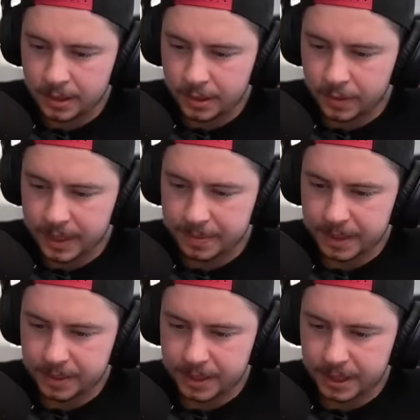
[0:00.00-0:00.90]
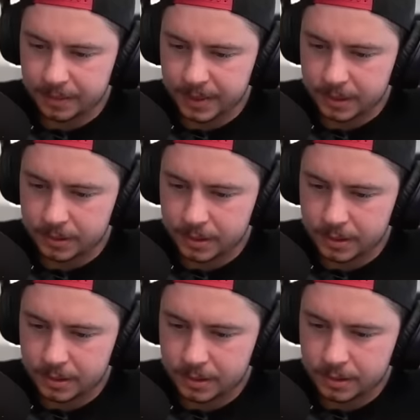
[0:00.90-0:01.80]
Wake spells in the middle.
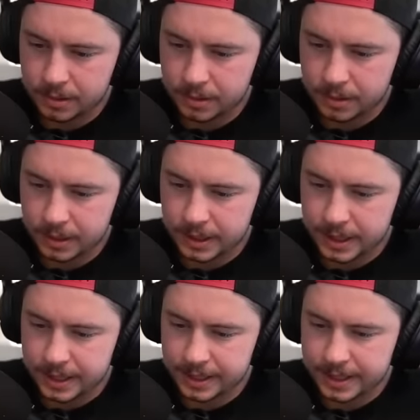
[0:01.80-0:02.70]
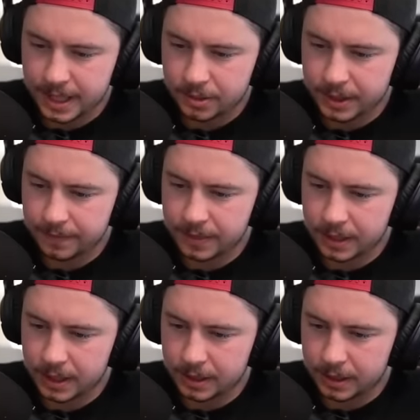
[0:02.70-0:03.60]
Yeti is out of the
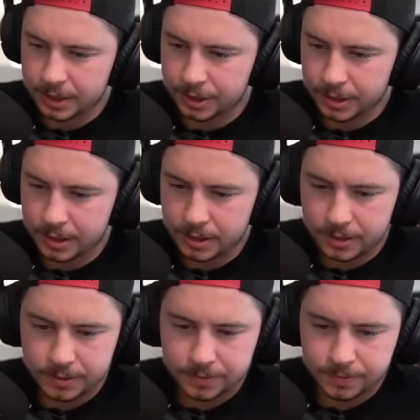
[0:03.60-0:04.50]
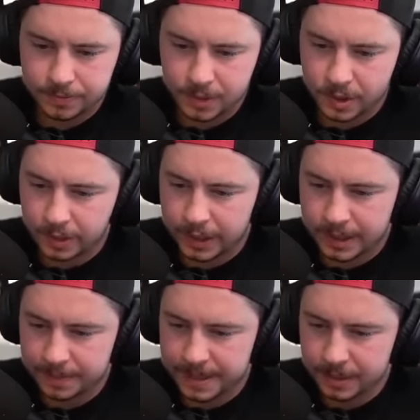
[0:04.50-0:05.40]
log launcher. Queen
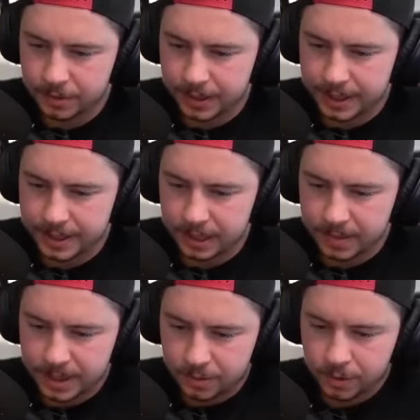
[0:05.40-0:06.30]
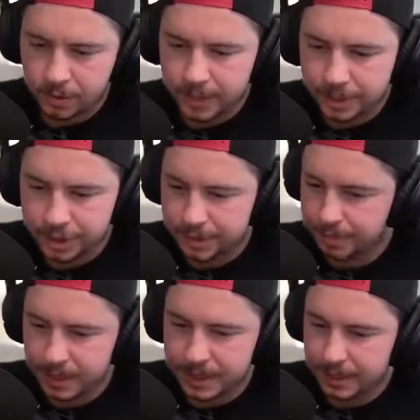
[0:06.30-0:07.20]
dips out toward the outside of the base. Root Riders just
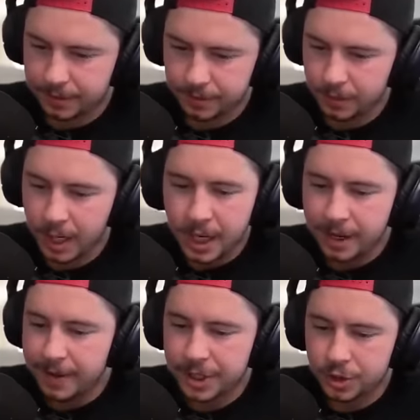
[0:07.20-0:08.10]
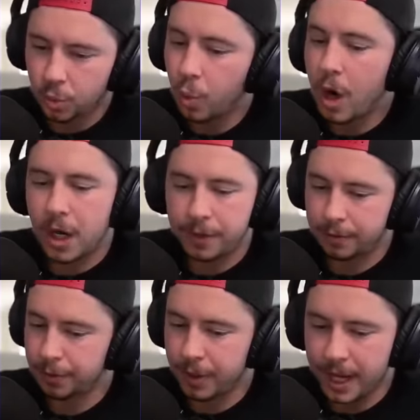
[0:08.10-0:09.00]
busting through they just walk
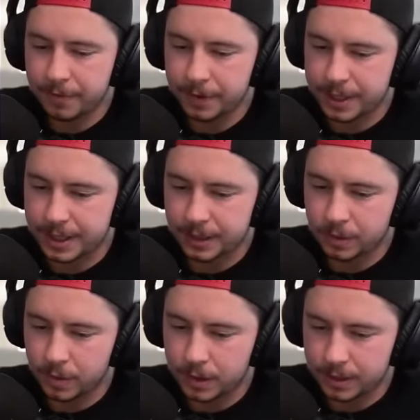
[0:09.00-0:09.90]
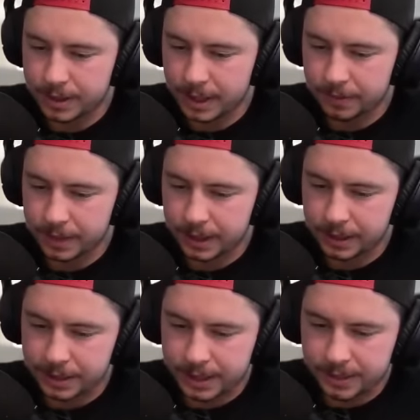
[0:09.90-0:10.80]
through every single wall. It's kind of
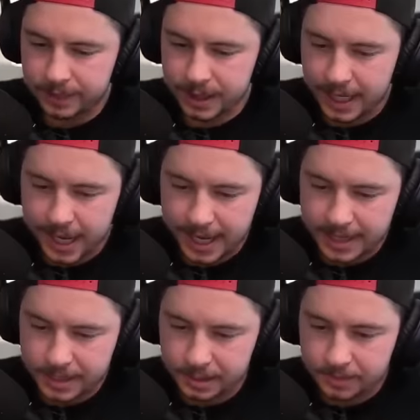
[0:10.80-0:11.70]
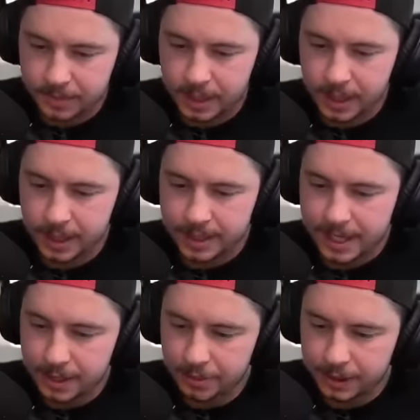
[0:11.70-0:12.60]
ridiculous. He's even going to haste them. Is
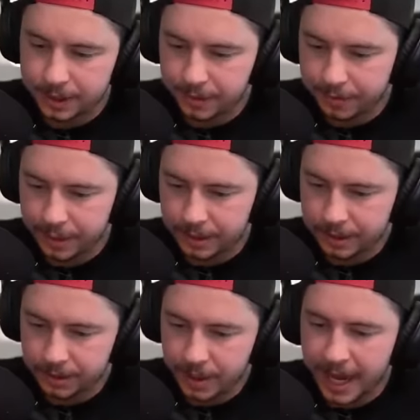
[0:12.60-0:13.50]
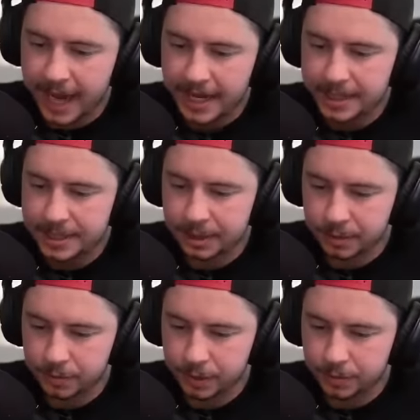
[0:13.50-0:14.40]
that really the thing to do? Haste your
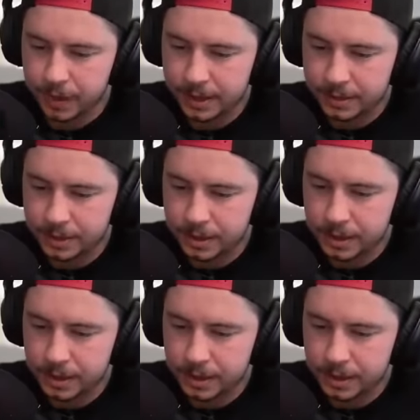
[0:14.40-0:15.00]
root riders?